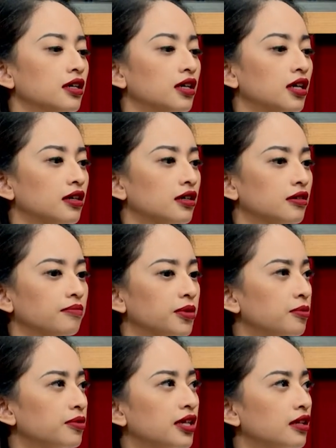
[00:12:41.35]
Uh,
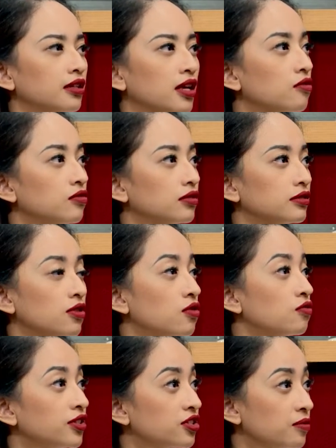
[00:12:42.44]
people that they don't
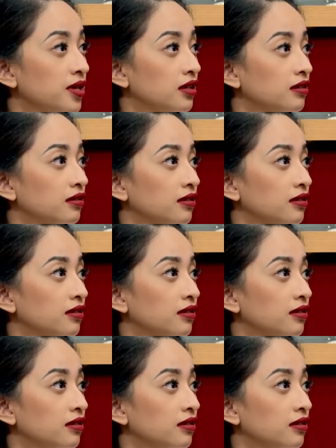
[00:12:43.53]
want to be.